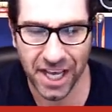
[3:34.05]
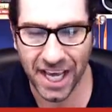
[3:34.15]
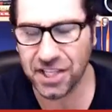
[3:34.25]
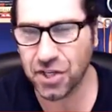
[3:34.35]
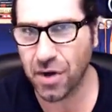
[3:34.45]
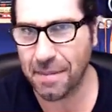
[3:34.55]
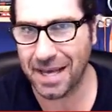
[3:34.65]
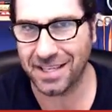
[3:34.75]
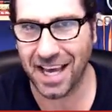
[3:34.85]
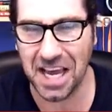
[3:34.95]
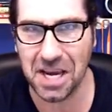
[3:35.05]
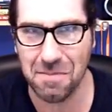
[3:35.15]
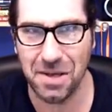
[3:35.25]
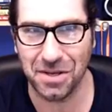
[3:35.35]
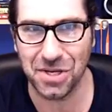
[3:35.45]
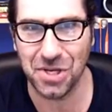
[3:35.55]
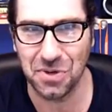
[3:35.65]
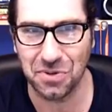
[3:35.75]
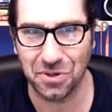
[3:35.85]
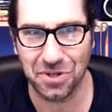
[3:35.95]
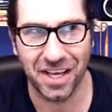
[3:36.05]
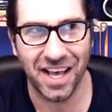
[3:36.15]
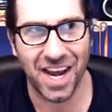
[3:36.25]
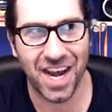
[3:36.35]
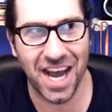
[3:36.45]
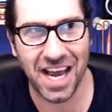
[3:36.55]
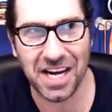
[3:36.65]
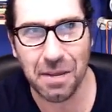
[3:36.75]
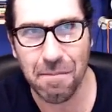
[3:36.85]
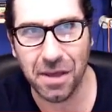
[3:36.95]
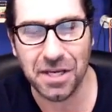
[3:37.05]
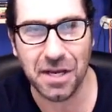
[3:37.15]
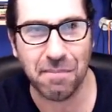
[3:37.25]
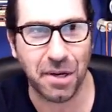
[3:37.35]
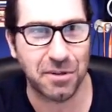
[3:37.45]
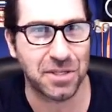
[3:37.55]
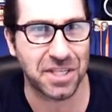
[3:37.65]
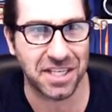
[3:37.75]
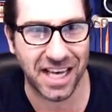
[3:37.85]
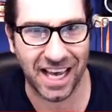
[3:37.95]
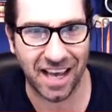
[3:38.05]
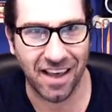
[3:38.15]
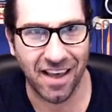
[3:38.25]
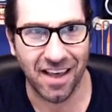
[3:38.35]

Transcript: Instagram has 80 million users, 90 million posts a day.